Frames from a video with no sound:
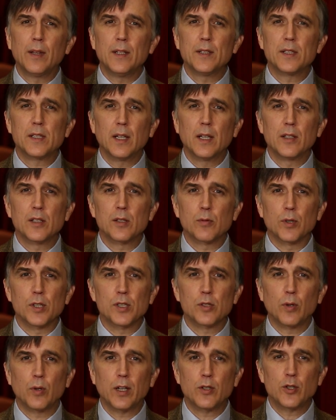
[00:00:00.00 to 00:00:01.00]
that these things
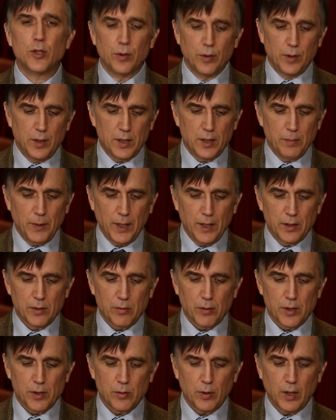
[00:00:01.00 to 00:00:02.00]
were structured, these
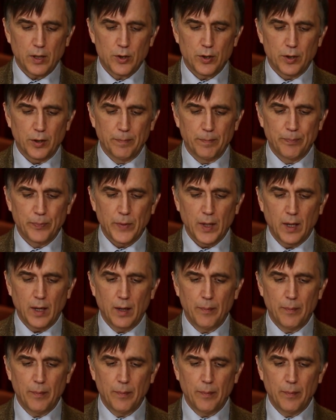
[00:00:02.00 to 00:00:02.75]
meetings were structured,